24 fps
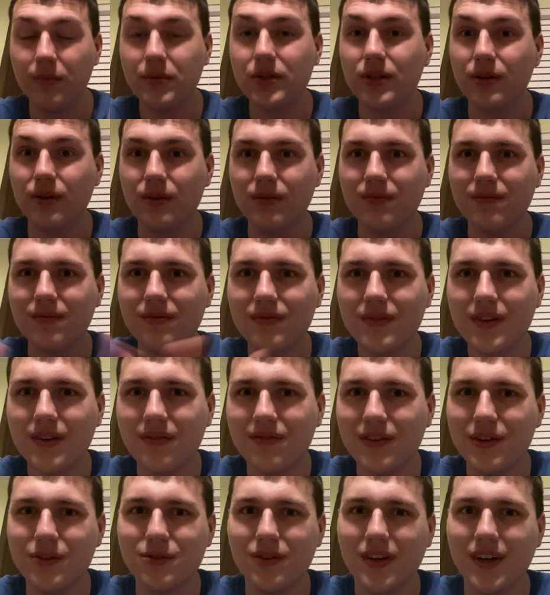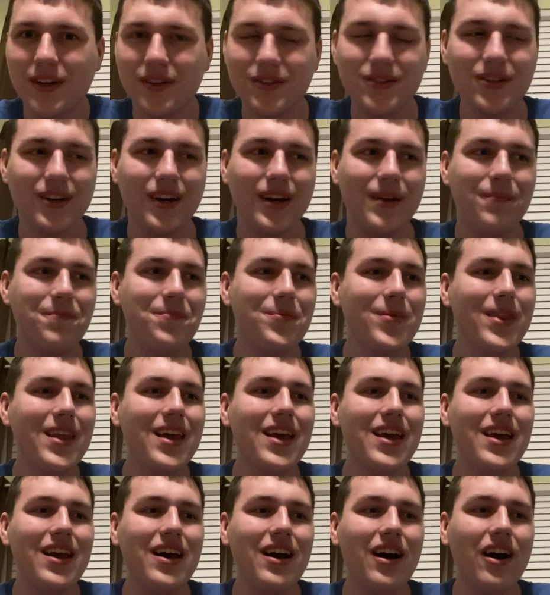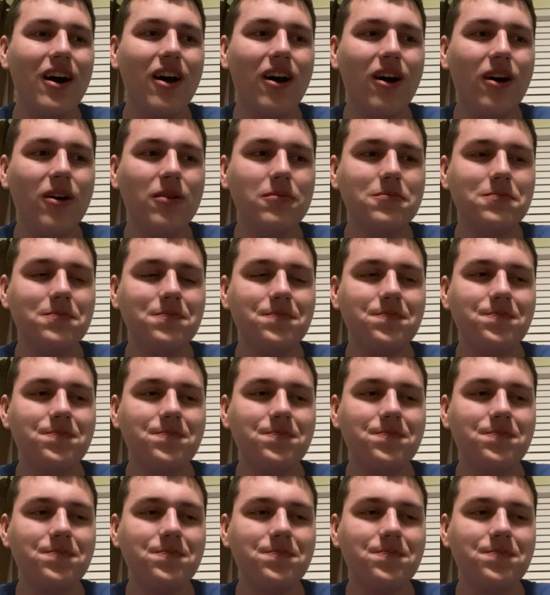so confused right now. Sorry. Not